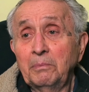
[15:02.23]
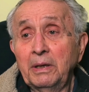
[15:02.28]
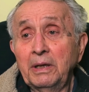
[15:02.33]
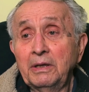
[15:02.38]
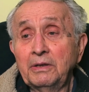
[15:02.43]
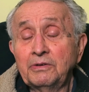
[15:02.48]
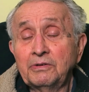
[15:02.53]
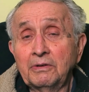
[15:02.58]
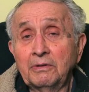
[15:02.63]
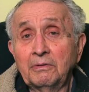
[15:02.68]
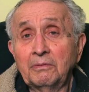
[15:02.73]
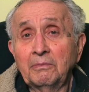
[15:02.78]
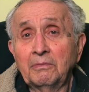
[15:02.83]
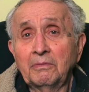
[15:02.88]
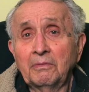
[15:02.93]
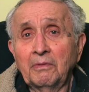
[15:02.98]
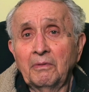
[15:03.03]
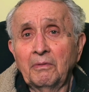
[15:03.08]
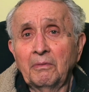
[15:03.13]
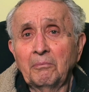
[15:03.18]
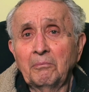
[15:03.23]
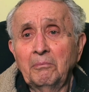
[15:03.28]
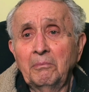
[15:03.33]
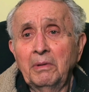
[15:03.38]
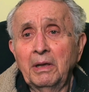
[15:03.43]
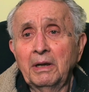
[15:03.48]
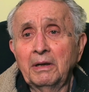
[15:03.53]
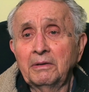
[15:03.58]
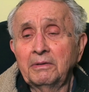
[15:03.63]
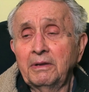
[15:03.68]
beach and
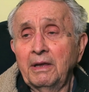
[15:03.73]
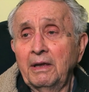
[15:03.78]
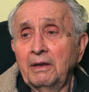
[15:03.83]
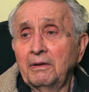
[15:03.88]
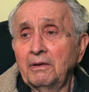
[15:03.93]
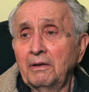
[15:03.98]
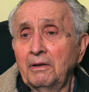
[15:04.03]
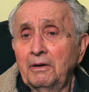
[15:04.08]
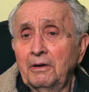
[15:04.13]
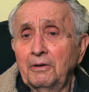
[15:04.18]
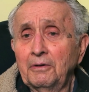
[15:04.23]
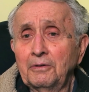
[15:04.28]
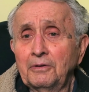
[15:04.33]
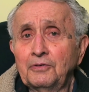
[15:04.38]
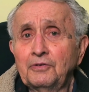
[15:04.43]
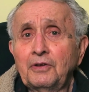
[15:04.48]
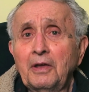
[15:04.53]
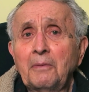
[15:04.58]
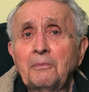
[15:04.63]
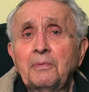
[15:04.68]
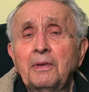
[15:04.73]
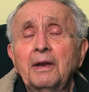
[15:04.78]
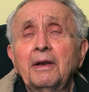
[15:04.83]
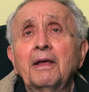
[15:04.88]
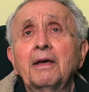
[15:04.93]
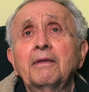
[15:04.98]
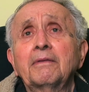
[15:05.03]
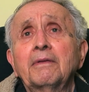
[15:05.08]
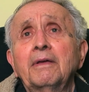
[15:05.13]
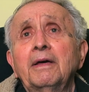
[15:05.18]
meditate on it or something
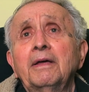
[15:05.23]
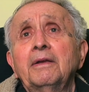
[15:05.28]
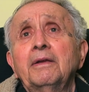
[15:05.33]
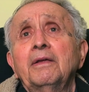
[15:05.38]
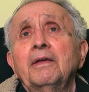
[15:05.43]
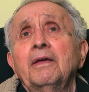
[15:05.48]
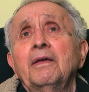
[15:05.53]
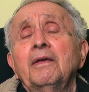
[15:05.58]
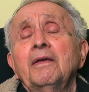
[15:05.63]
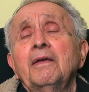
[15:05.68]
like that.